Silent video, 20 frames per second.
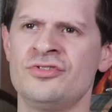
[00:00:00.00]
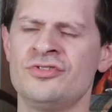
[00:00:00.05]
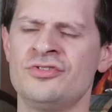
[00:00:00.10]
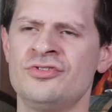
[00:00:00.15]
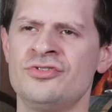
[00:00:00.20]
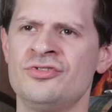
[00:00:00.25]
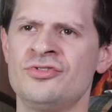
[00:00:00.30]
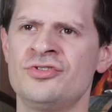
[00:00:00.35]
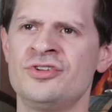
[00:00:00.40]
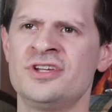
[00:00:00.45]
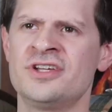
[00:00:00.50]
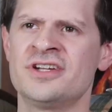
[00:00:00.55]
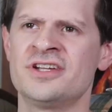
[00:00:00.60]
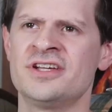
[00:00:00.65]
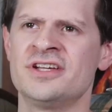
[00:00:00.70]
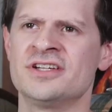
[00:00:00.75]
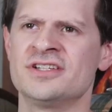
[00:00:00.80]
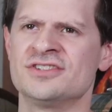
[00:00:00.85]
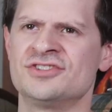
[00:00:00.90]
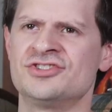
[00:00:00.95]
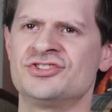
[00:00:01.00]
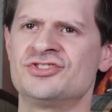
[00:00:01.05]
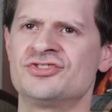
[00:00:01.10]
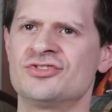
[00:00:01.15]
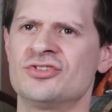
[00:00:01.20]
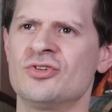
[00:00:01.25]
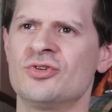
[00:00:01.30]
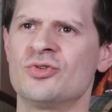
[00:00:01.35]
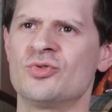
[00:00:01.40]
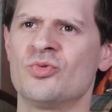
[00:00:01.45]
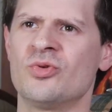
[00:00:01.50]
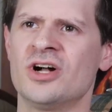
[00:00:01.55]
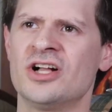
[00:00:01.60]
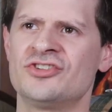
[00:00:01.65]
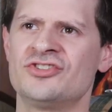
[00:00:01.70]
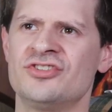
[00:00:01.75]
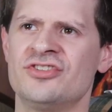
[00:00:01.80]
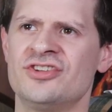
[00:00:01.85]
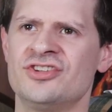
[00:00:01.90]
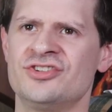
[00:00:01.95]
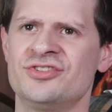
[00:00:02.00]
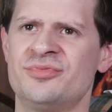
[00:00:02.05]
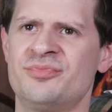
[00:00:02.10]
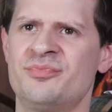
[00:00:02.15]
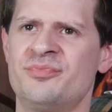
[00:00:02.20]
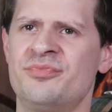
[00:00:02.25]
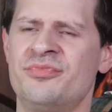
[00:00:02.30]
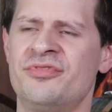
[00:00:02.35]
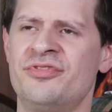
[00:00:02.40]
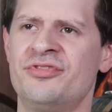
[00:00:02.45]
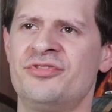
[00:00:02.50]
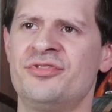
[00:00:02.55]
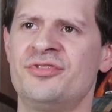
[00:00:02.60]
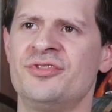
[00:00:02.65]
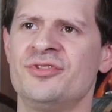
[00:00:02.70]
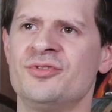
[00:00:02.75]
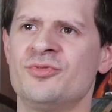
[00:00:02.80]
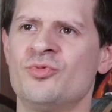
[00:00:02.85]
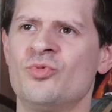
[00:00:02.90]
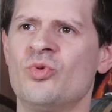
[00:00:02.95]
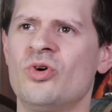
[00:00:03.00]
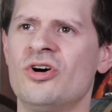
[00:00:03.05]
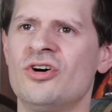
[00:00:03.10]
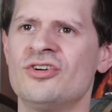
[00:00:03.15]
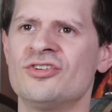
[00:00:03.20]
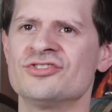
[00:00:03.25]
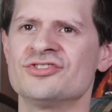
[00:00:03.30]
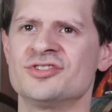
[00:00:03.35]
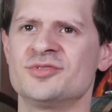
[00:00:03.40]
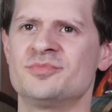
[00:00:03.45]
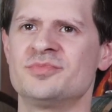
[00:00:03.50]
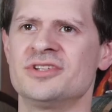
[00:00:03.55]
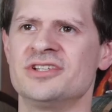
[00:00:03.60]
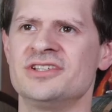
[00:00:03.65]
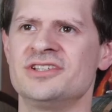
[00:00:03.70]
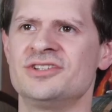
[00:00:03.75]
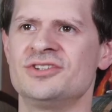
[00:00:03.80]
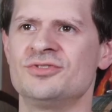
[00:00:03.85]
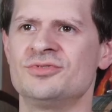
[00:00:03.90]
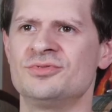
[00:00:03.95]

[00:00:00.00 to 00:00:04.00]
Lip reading: You can get a stroke watching these walls like blinking or